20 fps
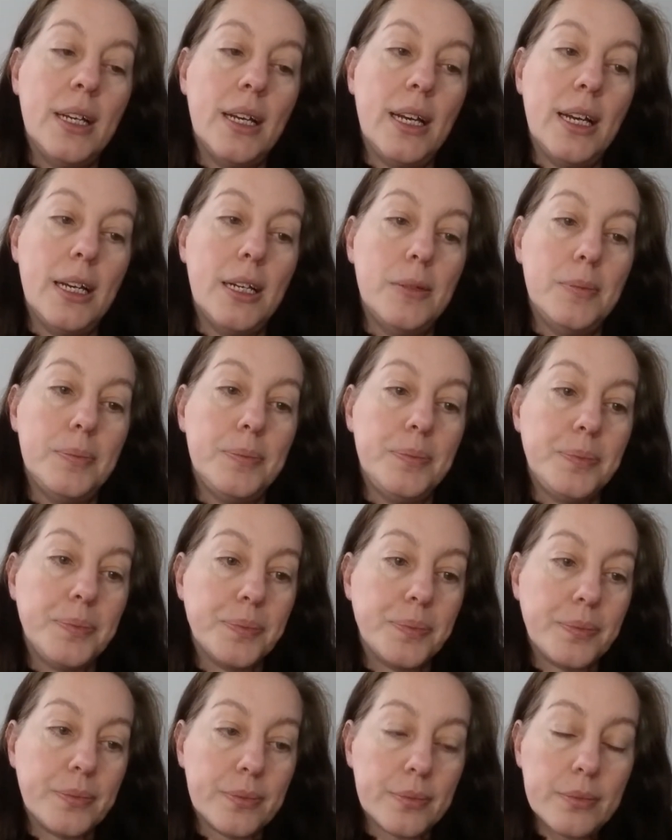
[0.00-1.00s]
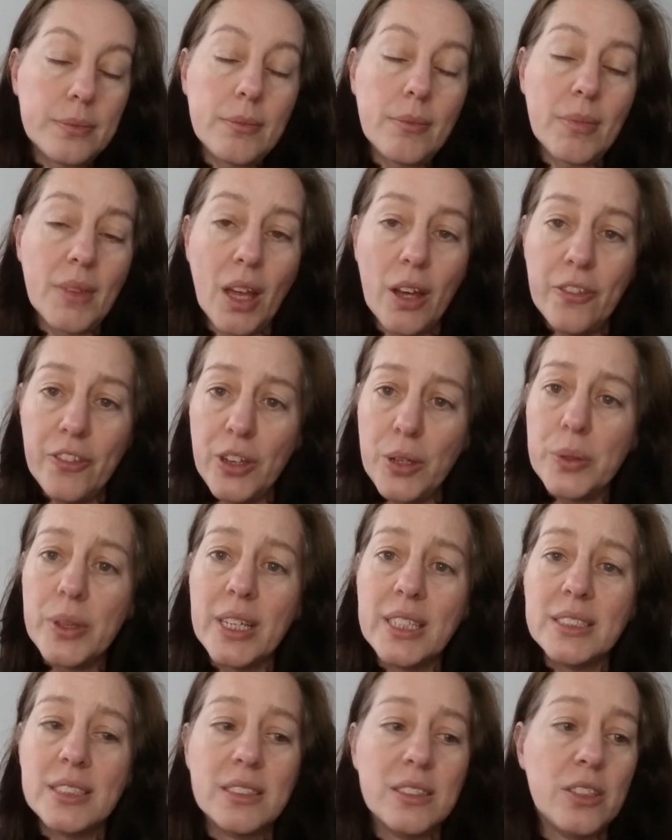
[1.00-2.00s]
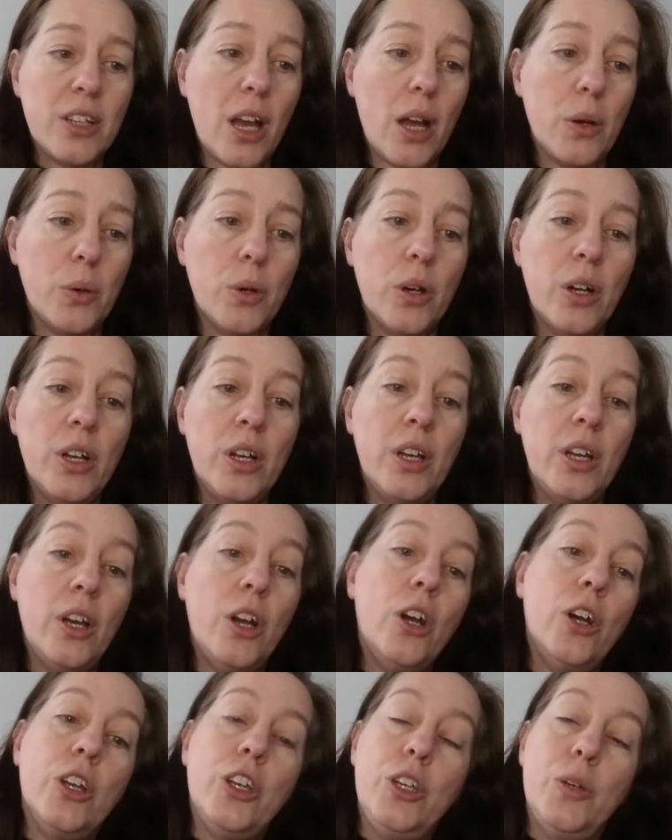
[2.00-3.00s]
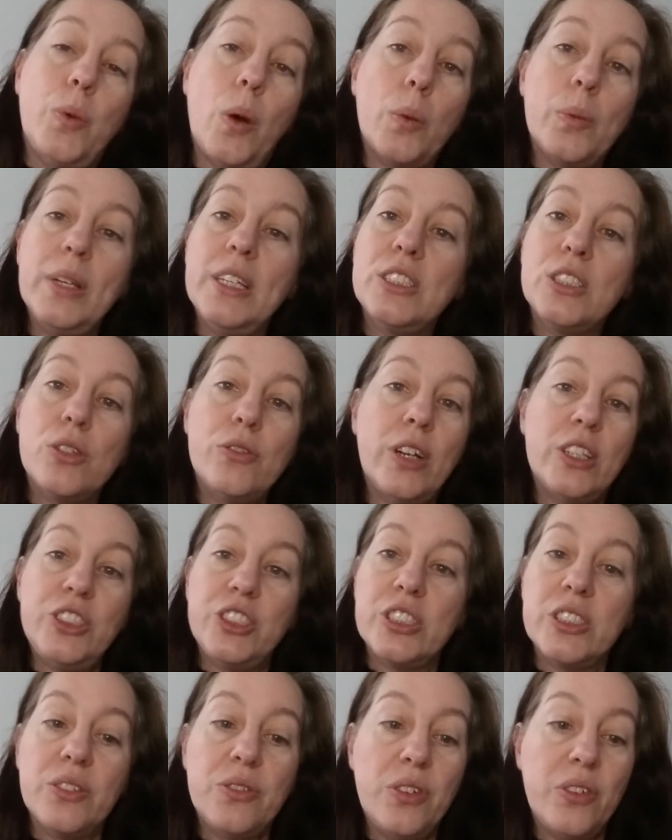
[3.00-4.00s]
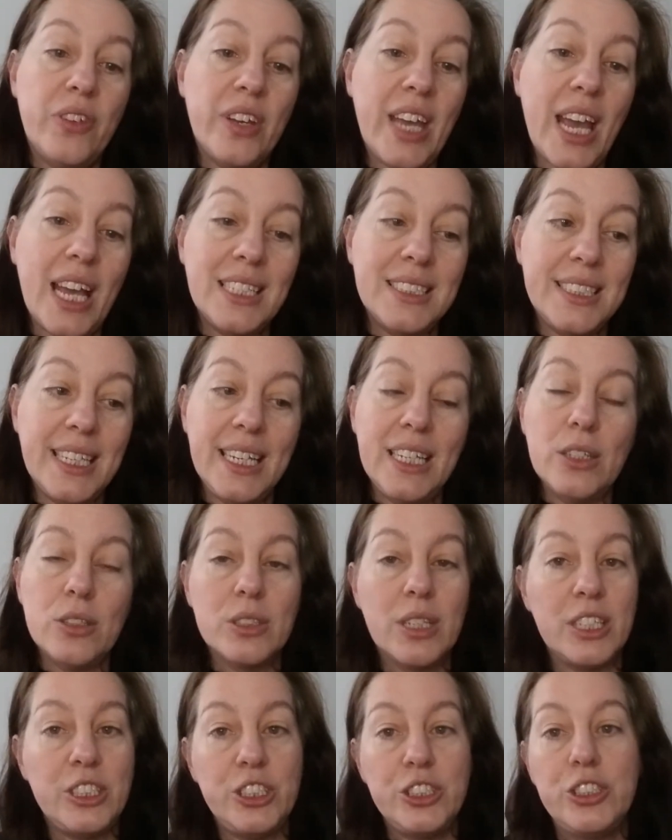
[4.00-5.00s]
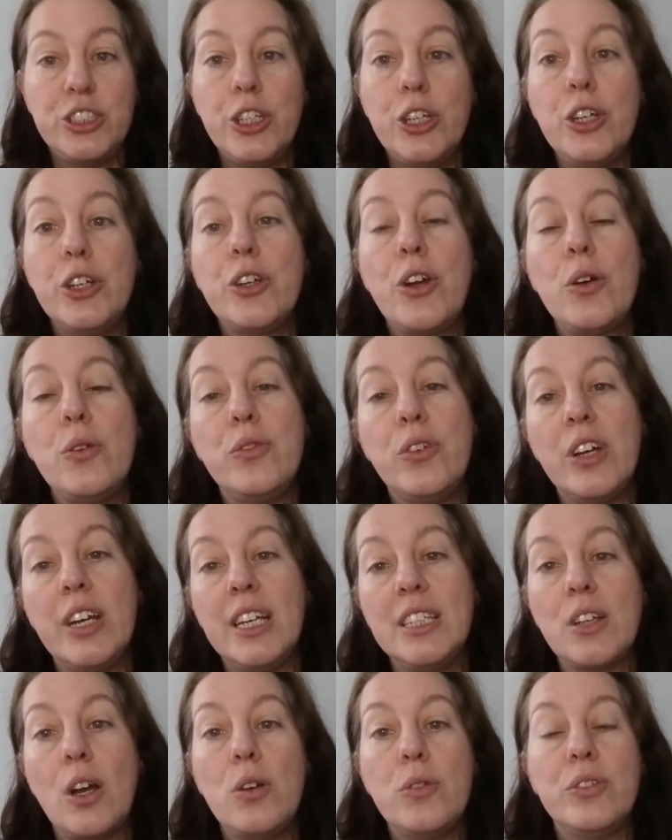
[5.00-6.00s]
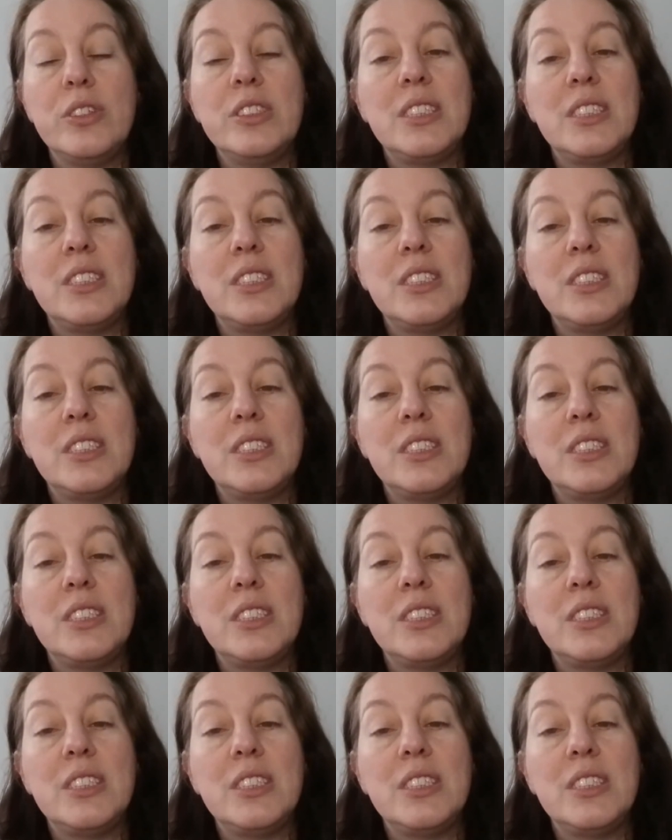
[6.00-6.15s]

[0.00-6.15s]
A few things to note: You won't need to register for VAT unless your turnover is over